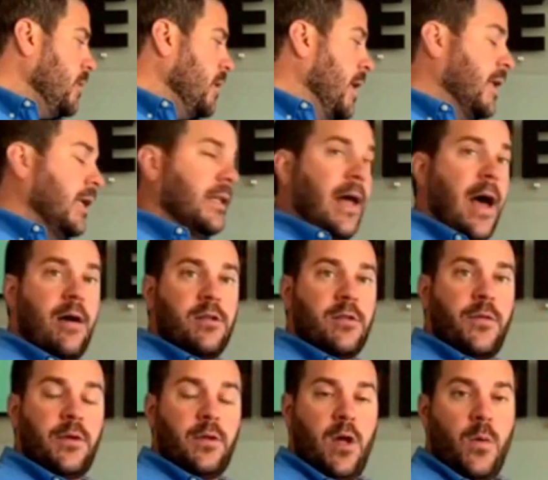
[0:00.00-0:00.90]
It allows
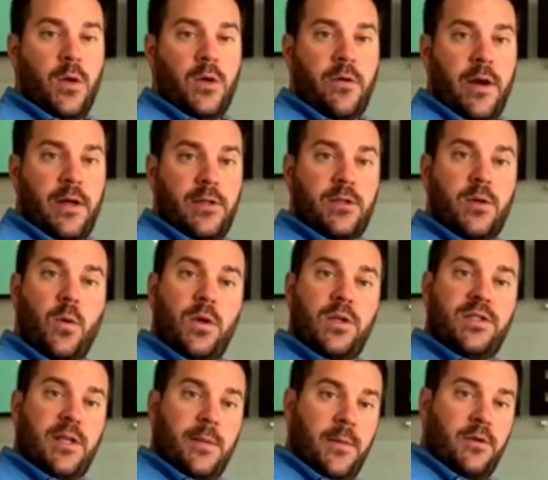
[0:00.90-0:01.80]
for lower credit
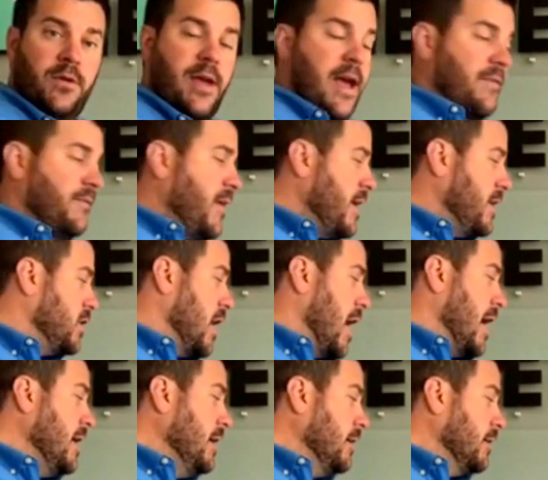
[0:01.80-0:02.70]
scores similar to
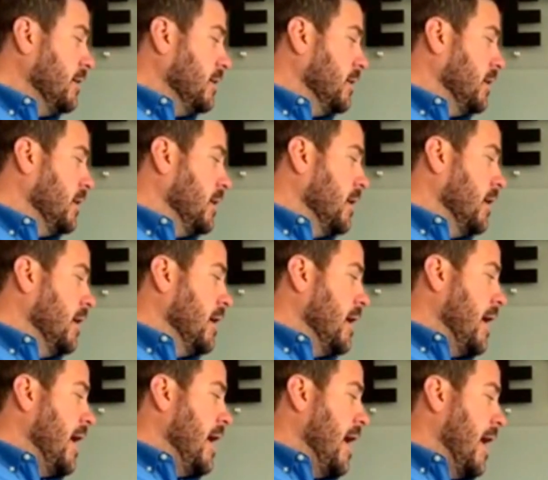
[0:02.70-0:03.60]
FHA,
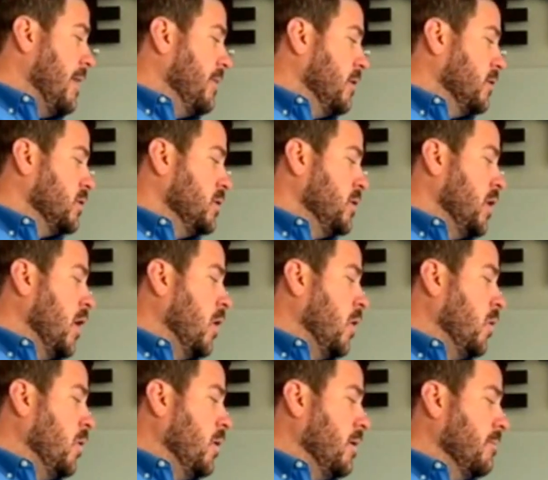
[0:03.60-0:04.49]
and there's
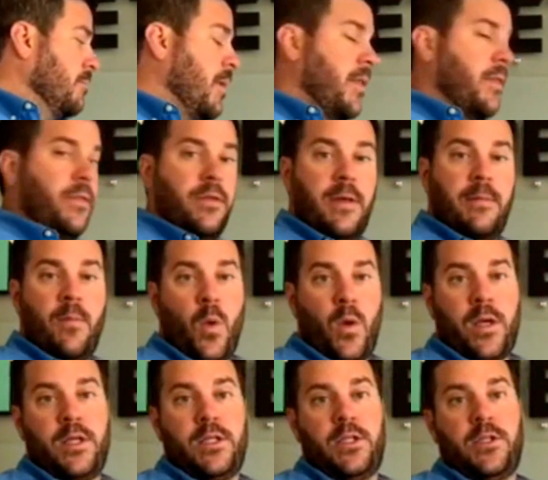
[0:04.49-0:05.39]
no monthly
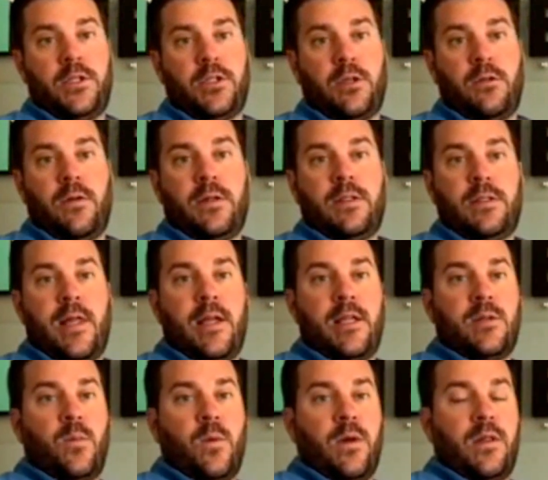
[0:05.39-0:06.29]
mortgage insurance. That
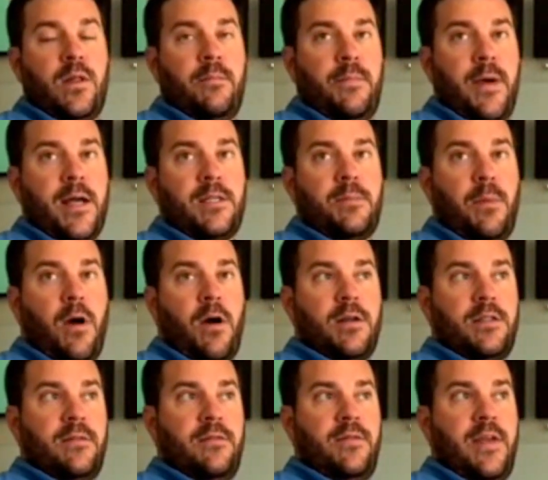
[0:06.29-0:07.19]
is one of the best
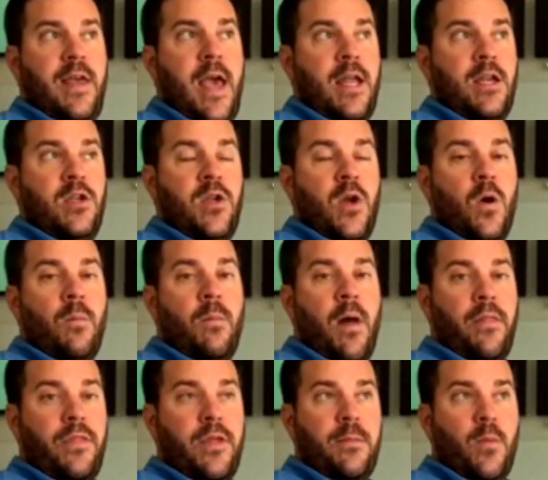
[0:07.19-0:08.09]
parts of VA, no
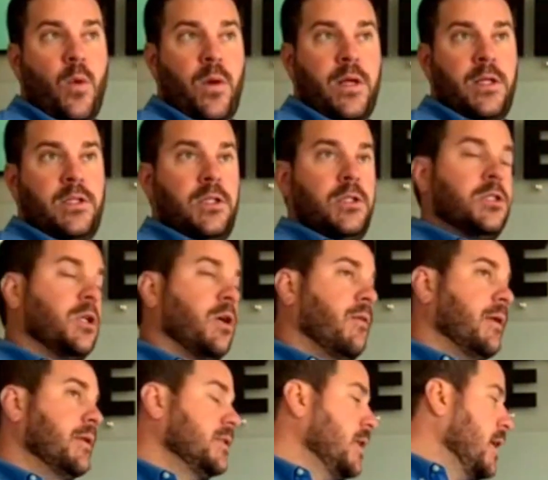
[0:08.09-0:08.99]
monthly mortgage
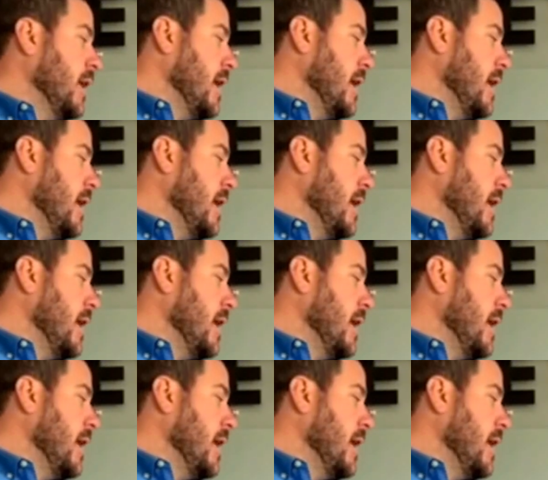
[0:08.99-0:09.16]
insurance.